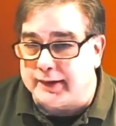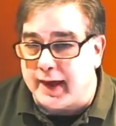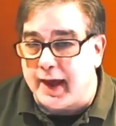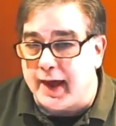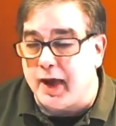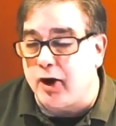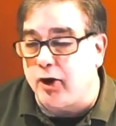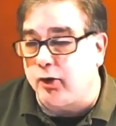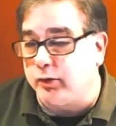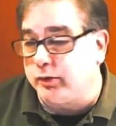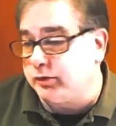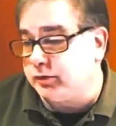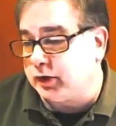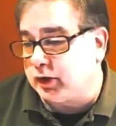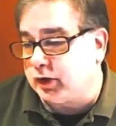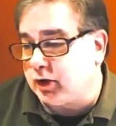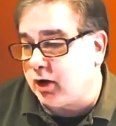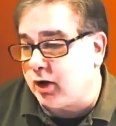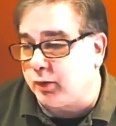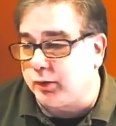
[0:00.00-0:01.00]
But
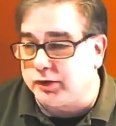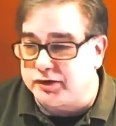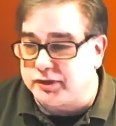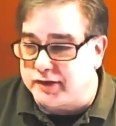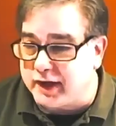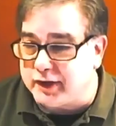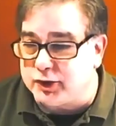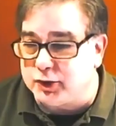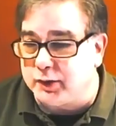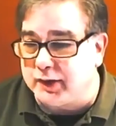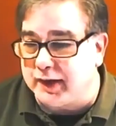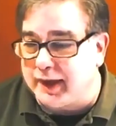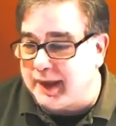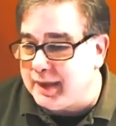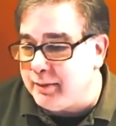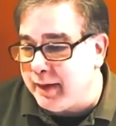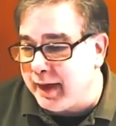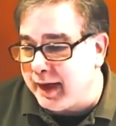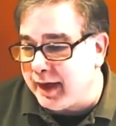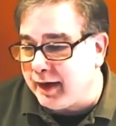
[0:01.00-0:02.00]
now the car will send you
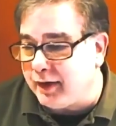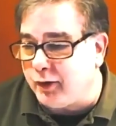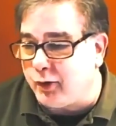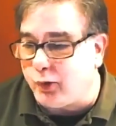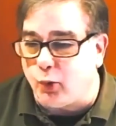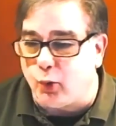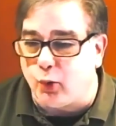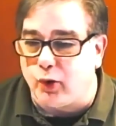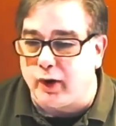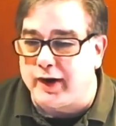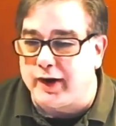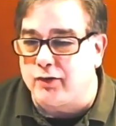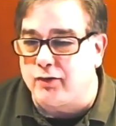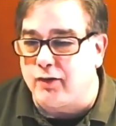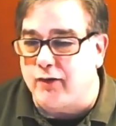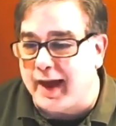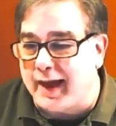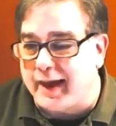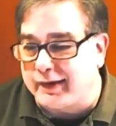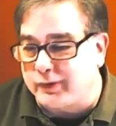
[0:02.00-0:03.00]
an email or
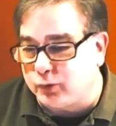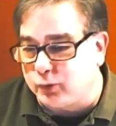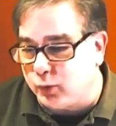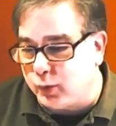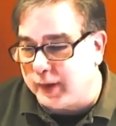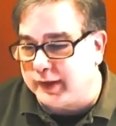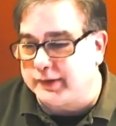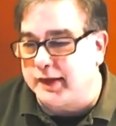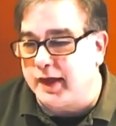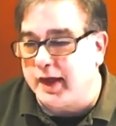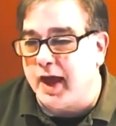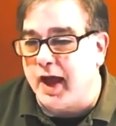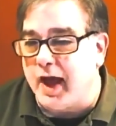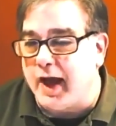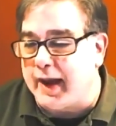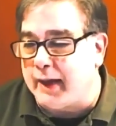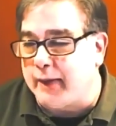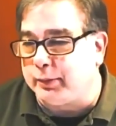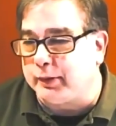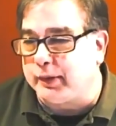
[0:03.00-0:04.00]
interact with
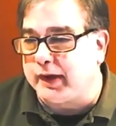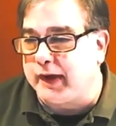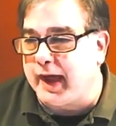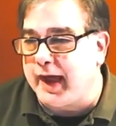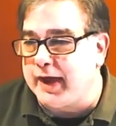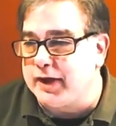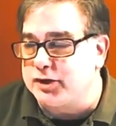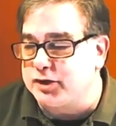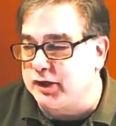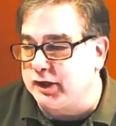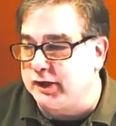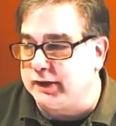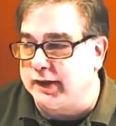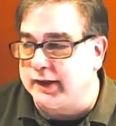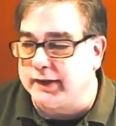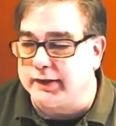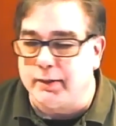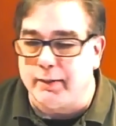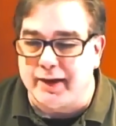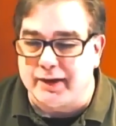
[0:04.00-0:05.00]
an
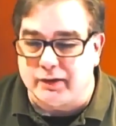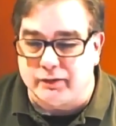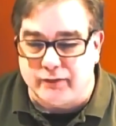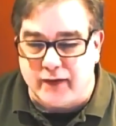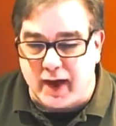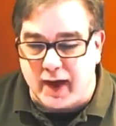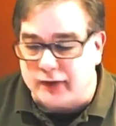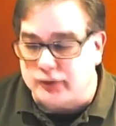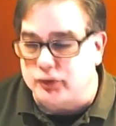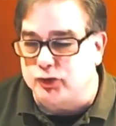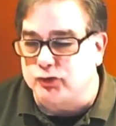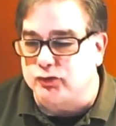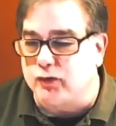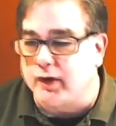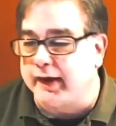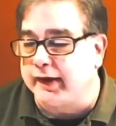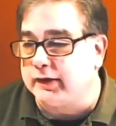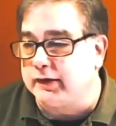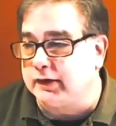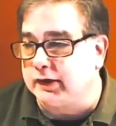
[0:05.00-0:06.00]
application that the
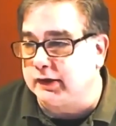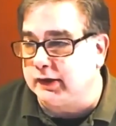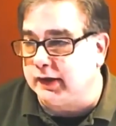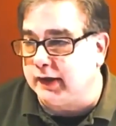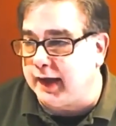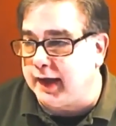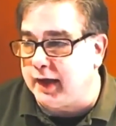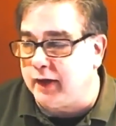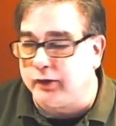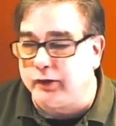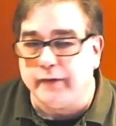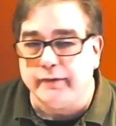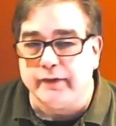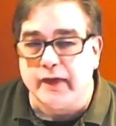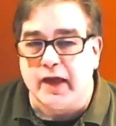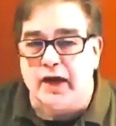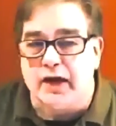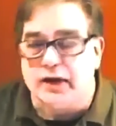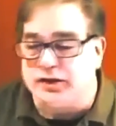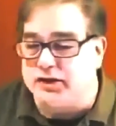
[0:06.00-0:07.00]
manufacturer is running in the
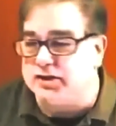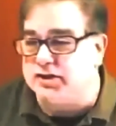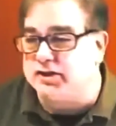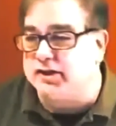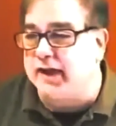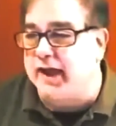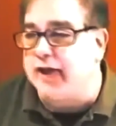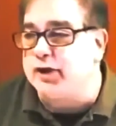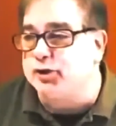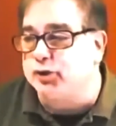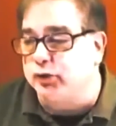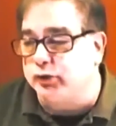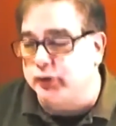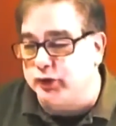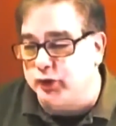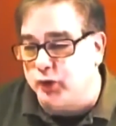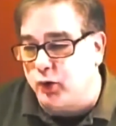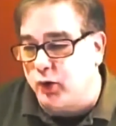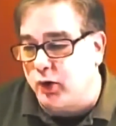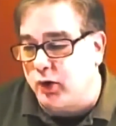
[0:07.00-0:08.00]
cloud to
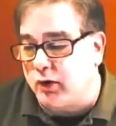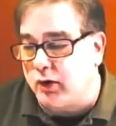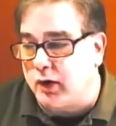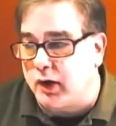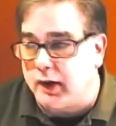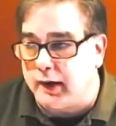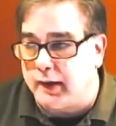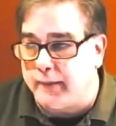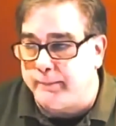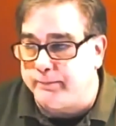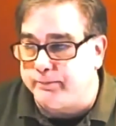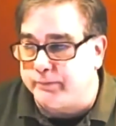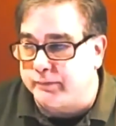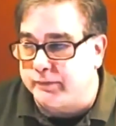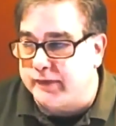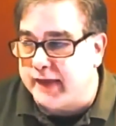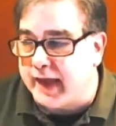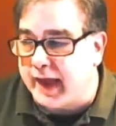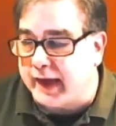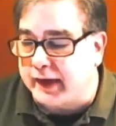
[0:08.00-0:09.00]
schedule your
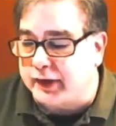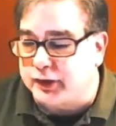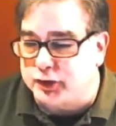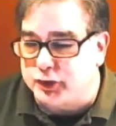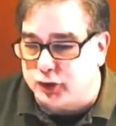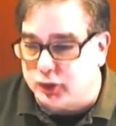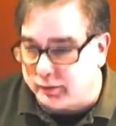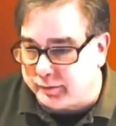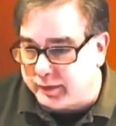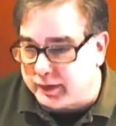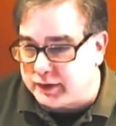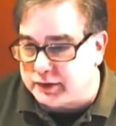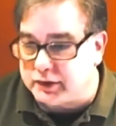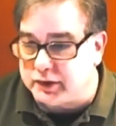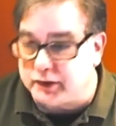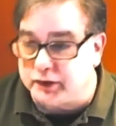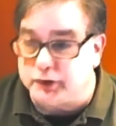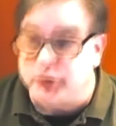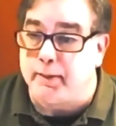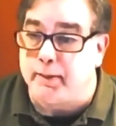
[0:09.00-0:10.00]
next
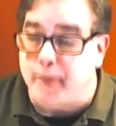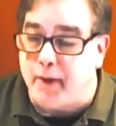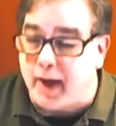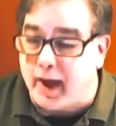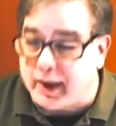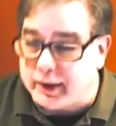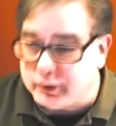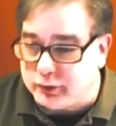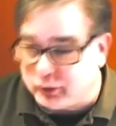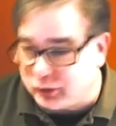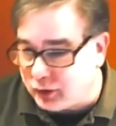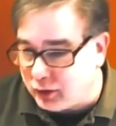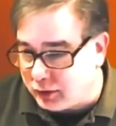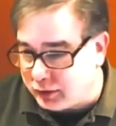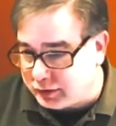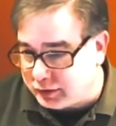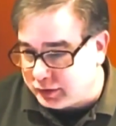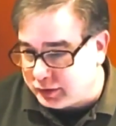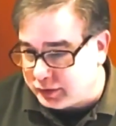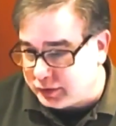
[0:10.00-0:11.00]
service and to remind you
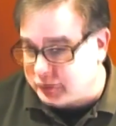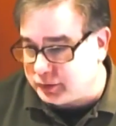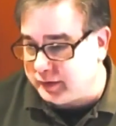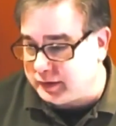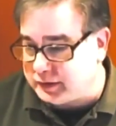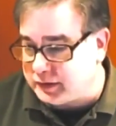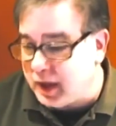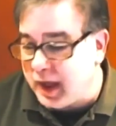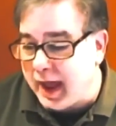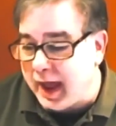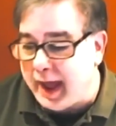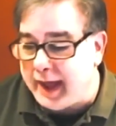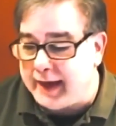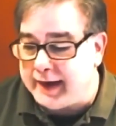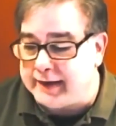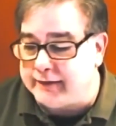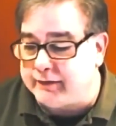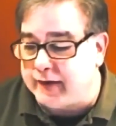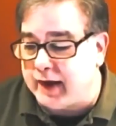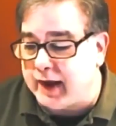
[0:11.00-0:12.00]
to go to the service,
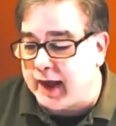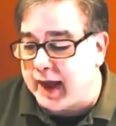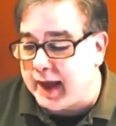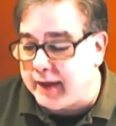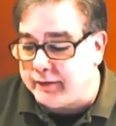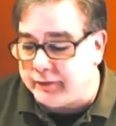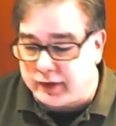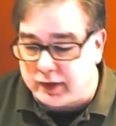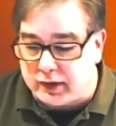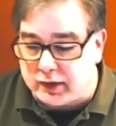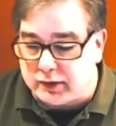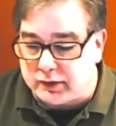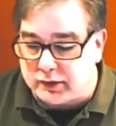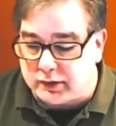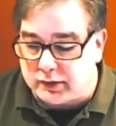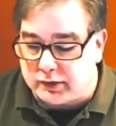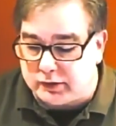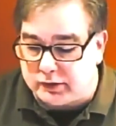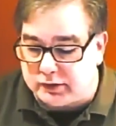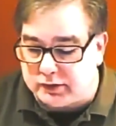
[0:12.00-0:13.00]
and even have
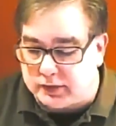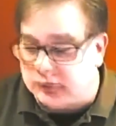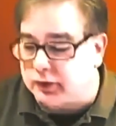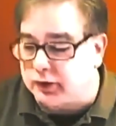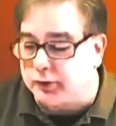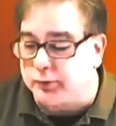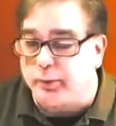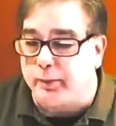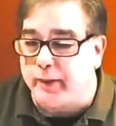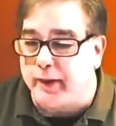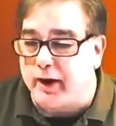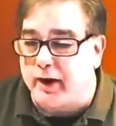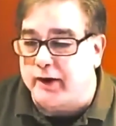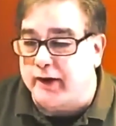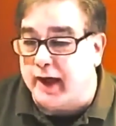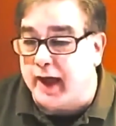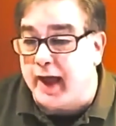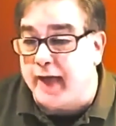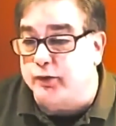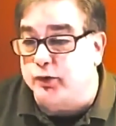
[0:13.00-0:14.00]
the dealer
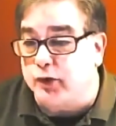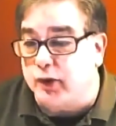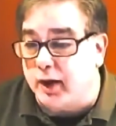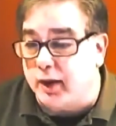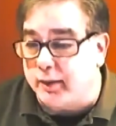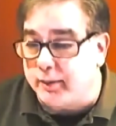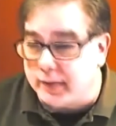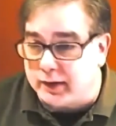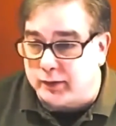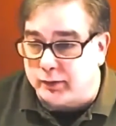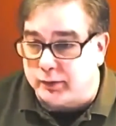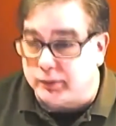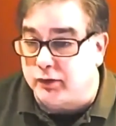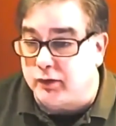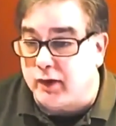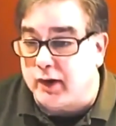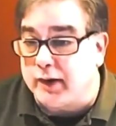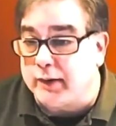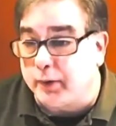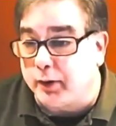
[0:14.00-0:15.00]
prepared to have you come in
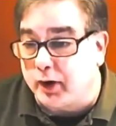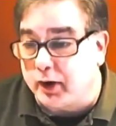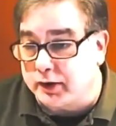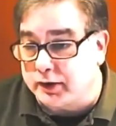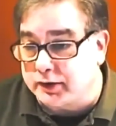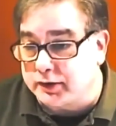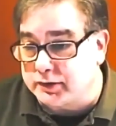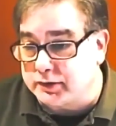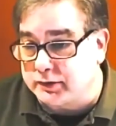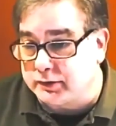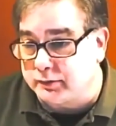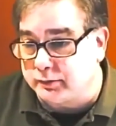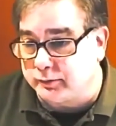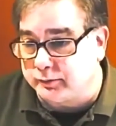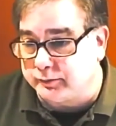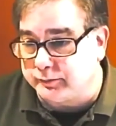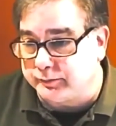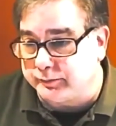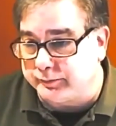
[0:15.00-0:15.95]
with the right parts.